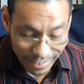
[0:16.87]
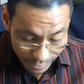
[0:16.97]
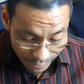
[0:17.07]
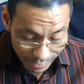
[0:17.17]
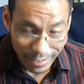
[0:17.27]

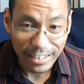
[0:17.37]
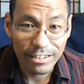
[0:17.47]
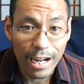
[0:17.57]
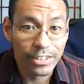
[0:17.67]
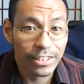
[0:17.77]
Hopefully, one of the
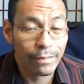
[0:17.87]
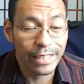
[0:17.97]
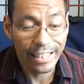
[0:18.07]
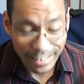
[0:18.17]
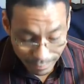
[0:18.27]
tribe take
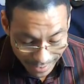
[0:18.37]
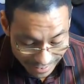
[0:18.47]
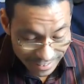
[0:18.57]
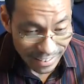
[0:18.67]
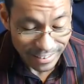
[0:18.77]
me in,
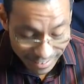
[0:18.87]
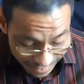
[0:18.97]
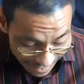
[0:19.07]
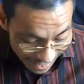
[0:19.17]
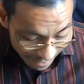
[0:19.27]
because until then,